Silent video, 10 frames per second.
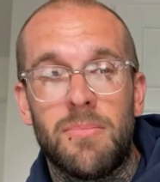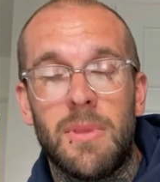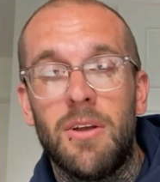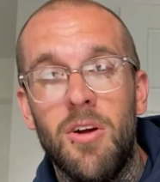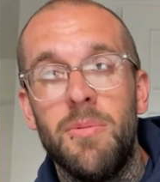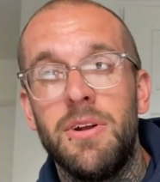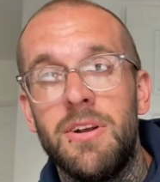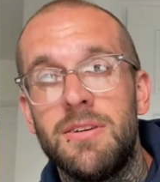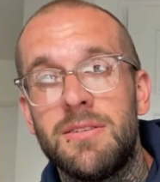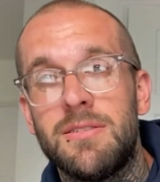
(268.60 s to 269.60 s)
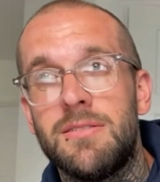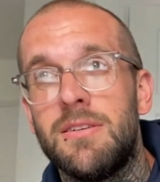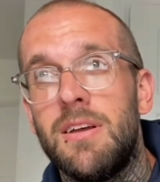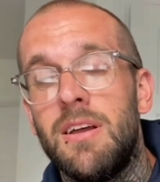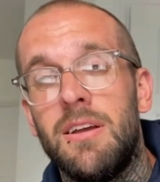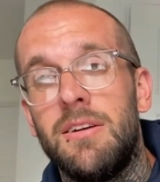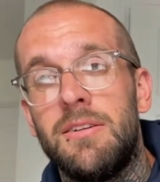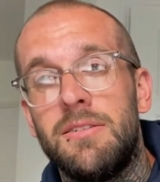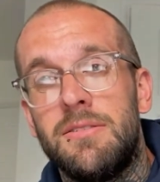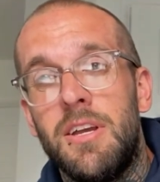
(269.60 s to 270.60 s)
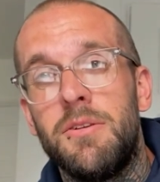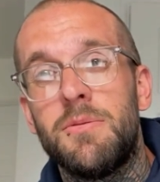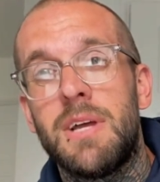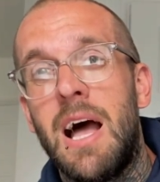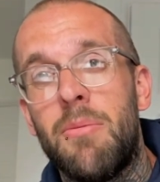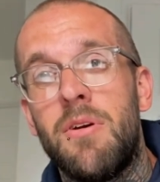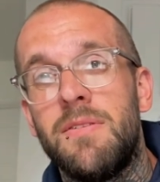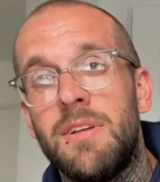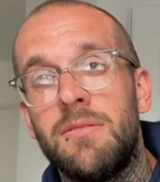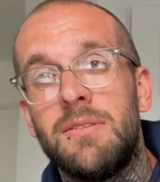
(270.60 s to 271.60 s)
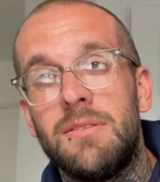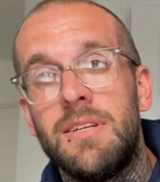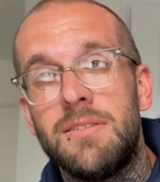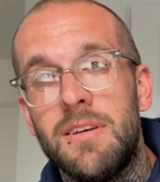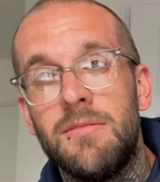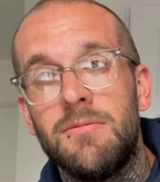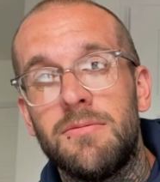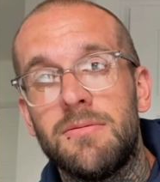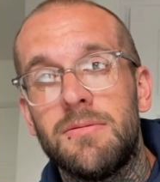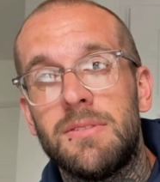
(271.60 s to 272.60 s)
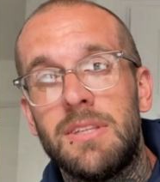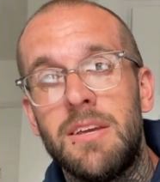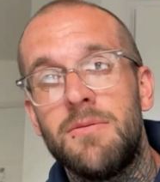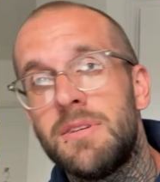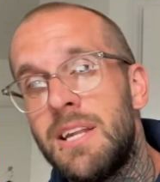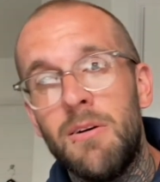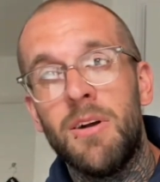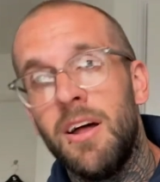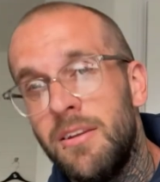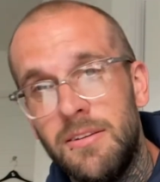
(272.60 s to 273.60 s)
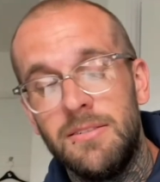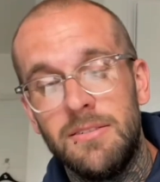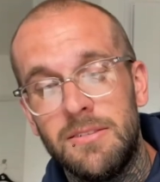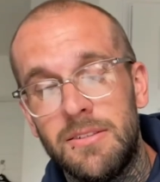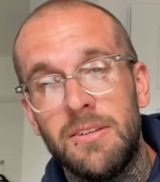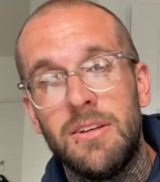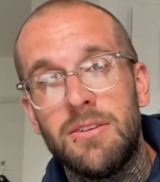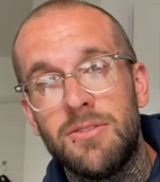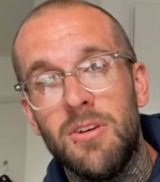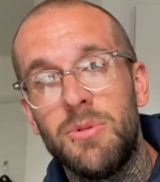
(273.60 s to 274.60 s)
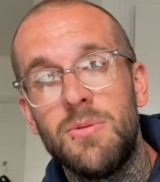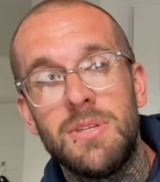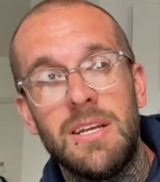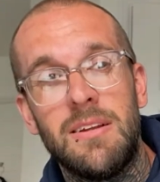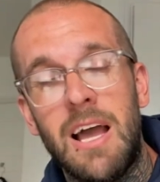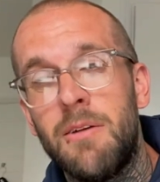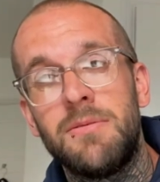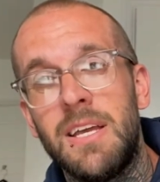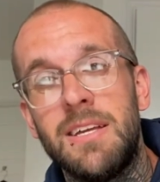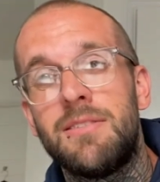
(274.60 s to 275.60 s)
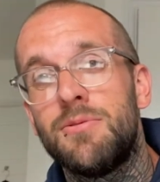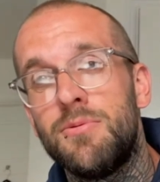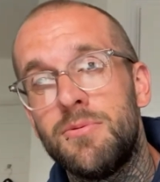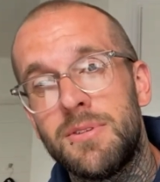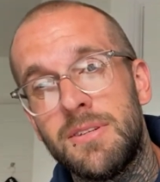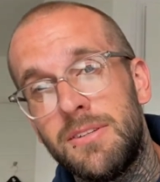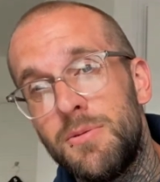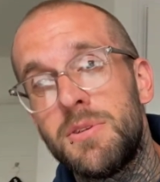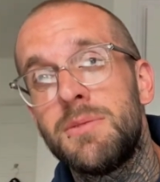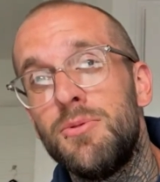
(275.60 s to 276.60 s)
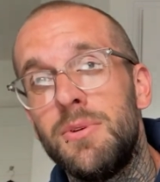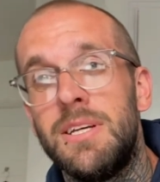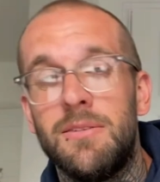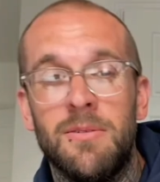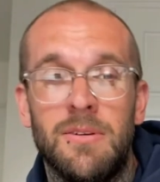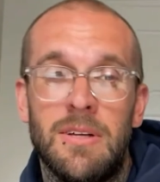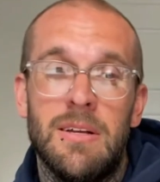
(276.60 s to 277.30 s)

Carpenters don't use a hammer if they need to. They use a nail gun. Stop using outdated tools. Use a small needle.